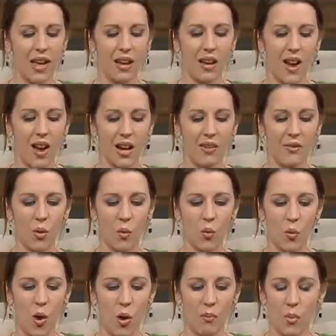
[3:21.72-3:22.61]
not even
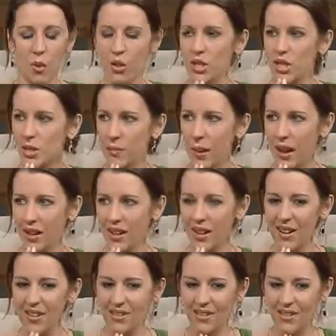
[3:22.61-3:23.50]
one more speck, you
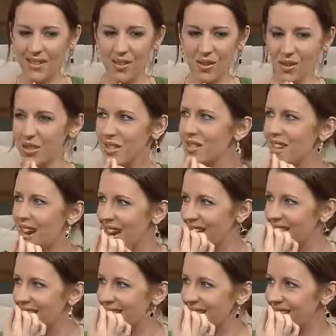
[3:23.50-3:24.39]
know, those
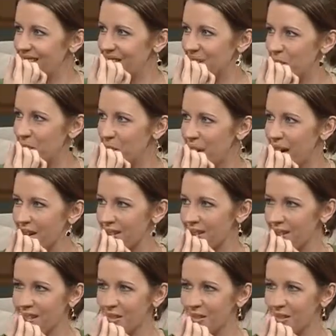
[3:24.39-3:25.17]
tiny little specks out of